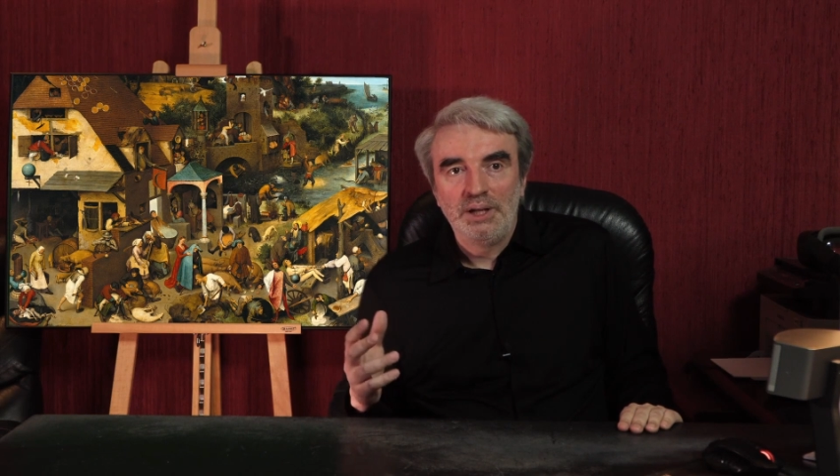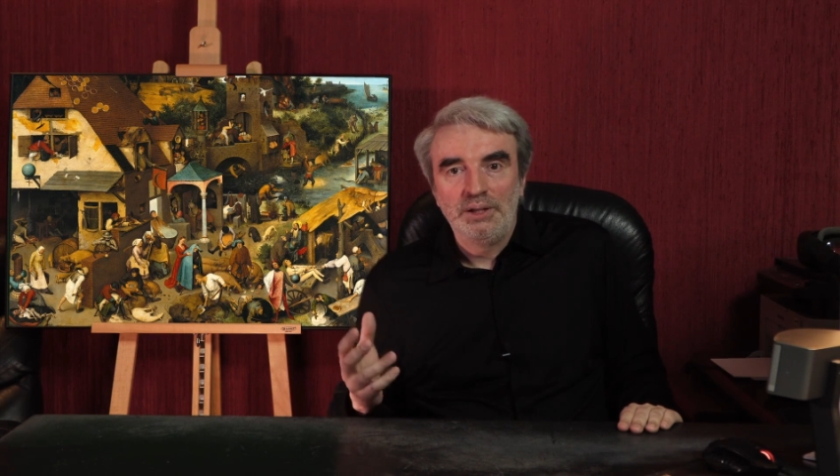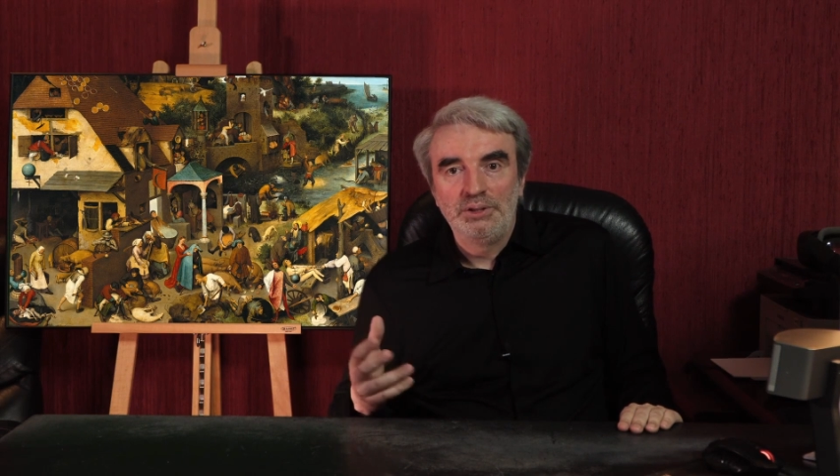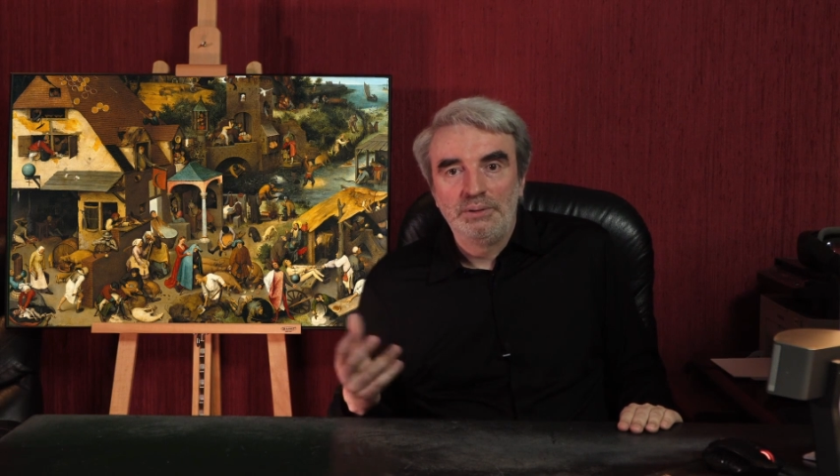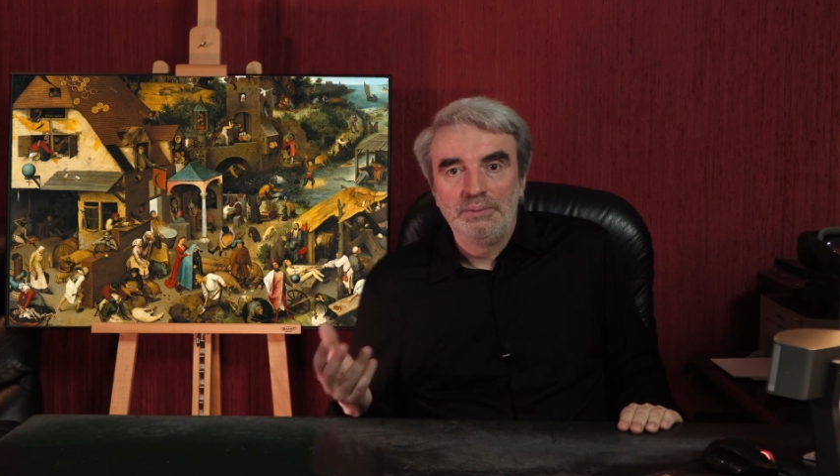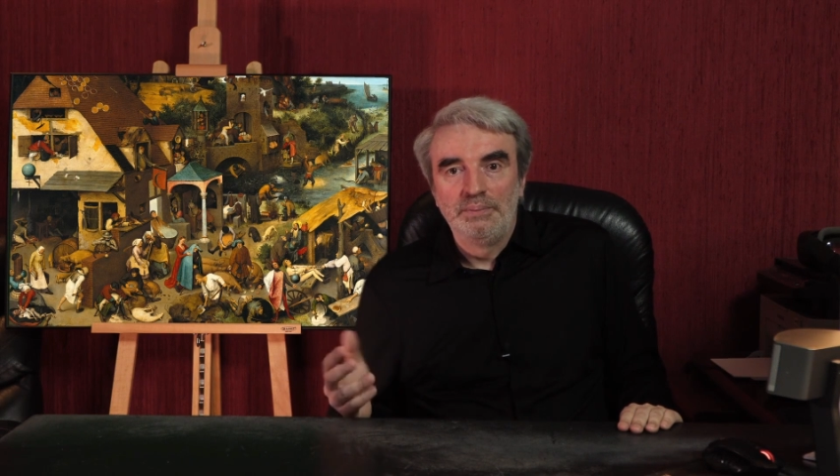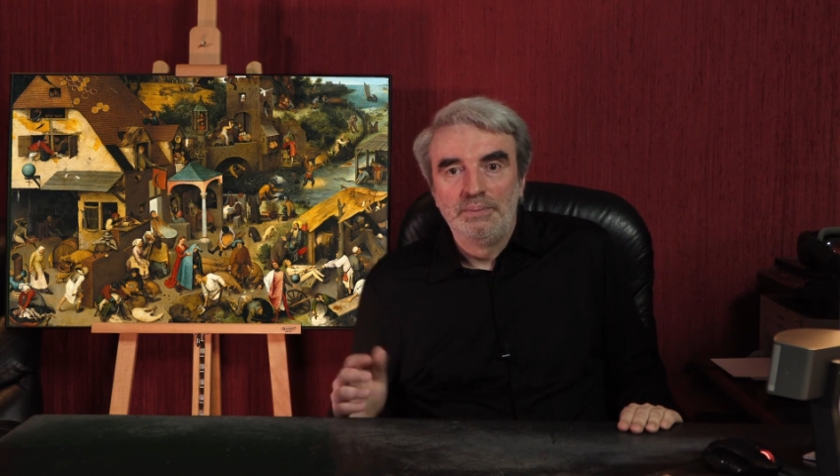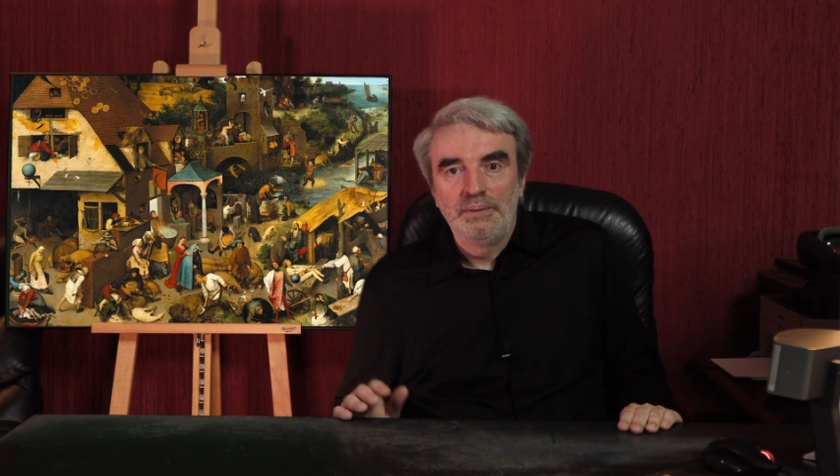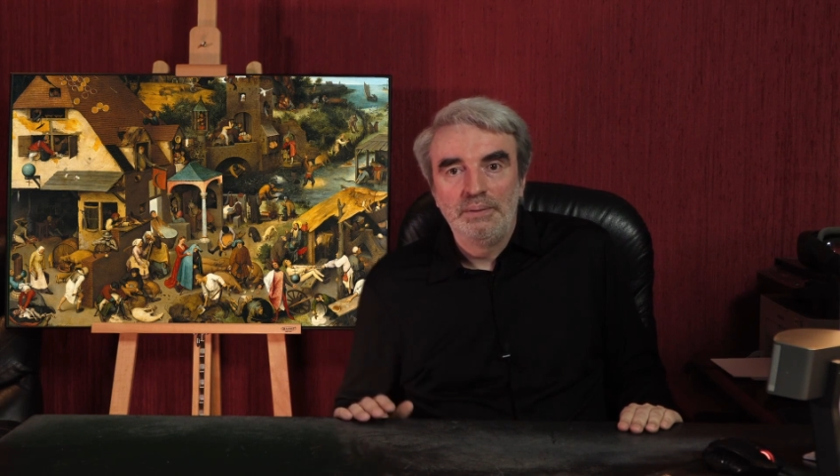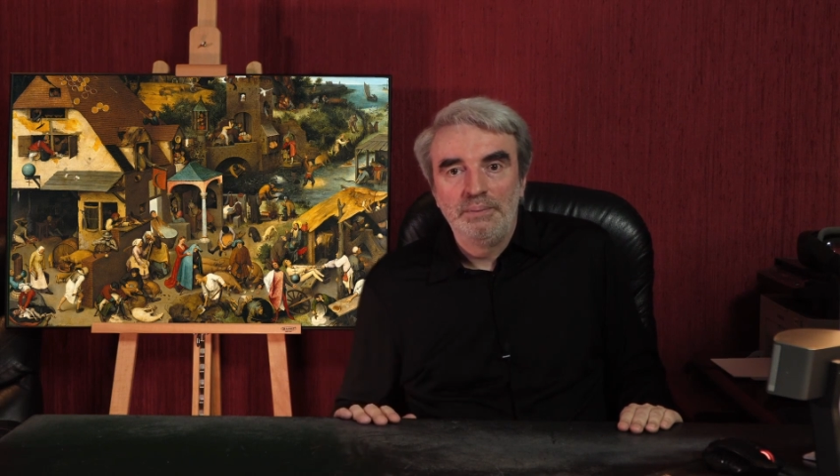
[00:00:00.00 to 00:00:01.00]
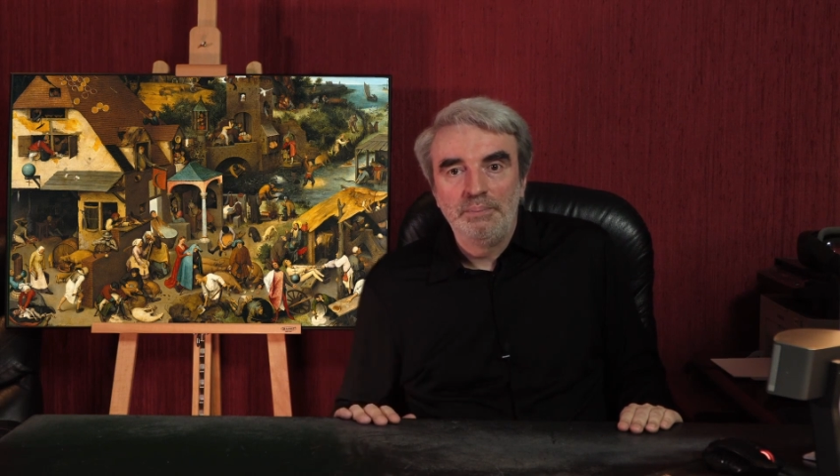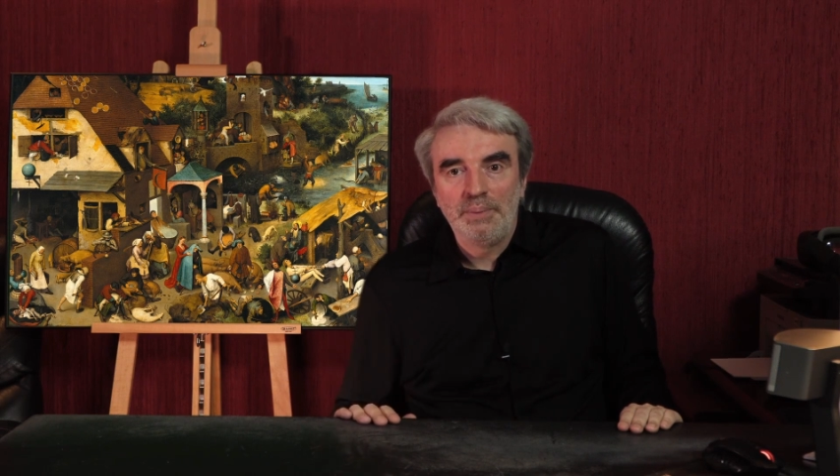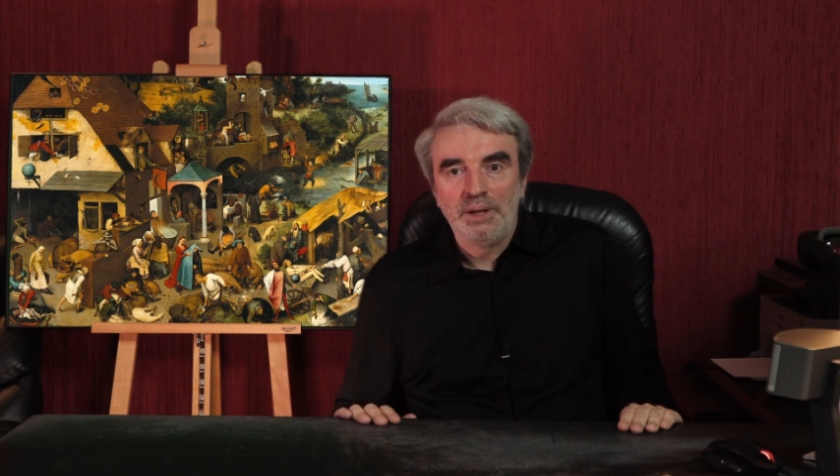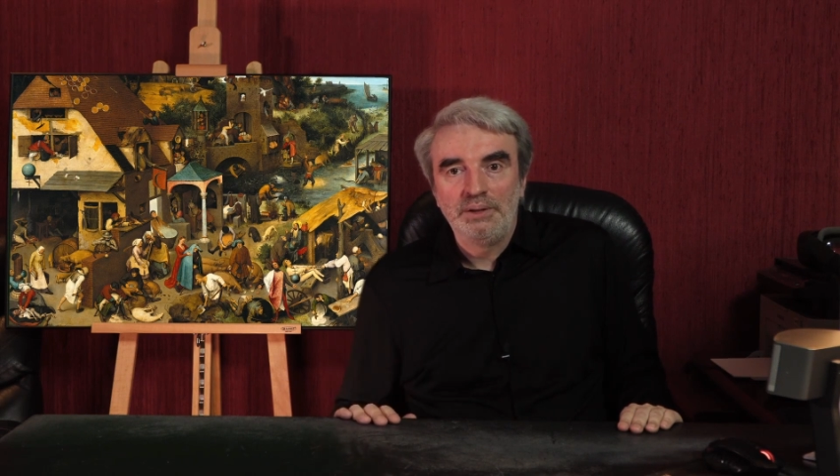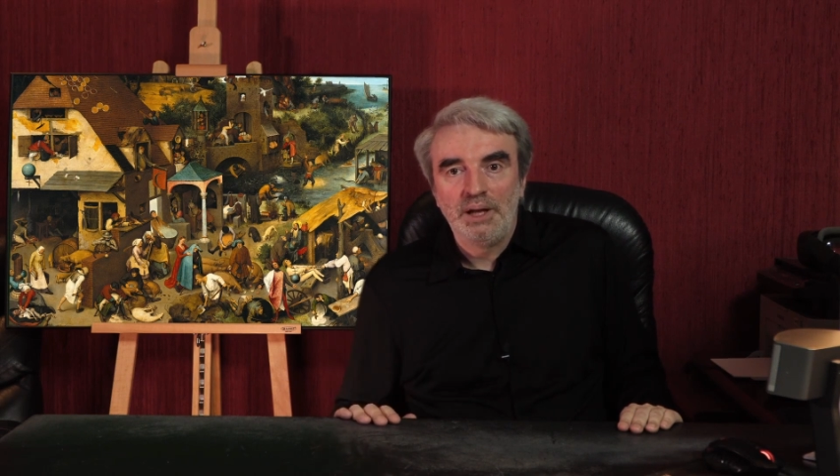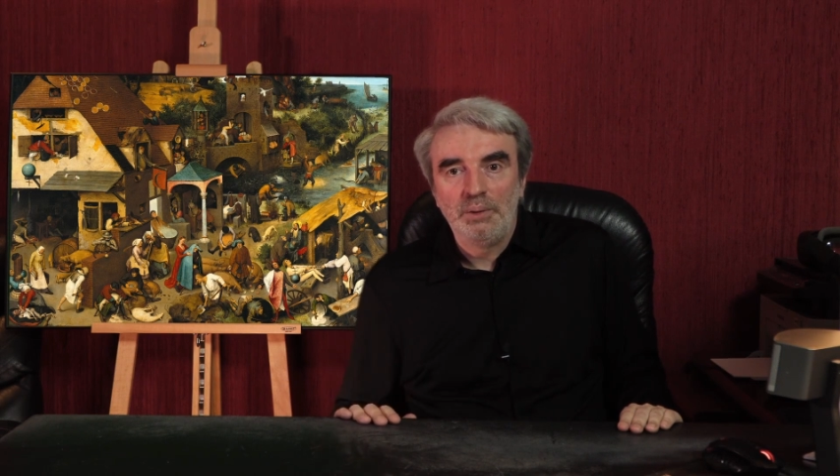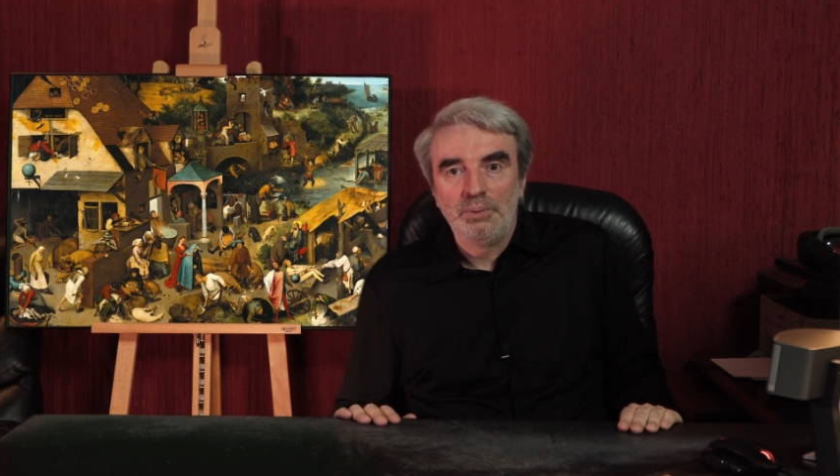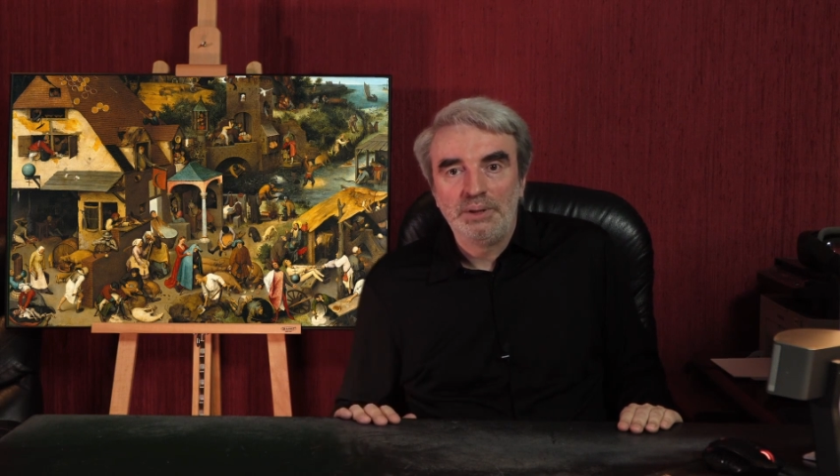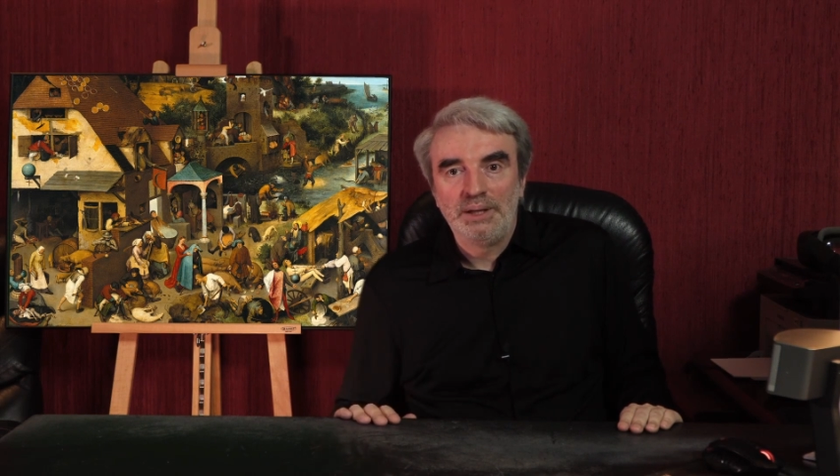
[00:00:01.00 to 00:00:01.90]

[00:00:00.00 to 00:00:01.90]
action, because how will the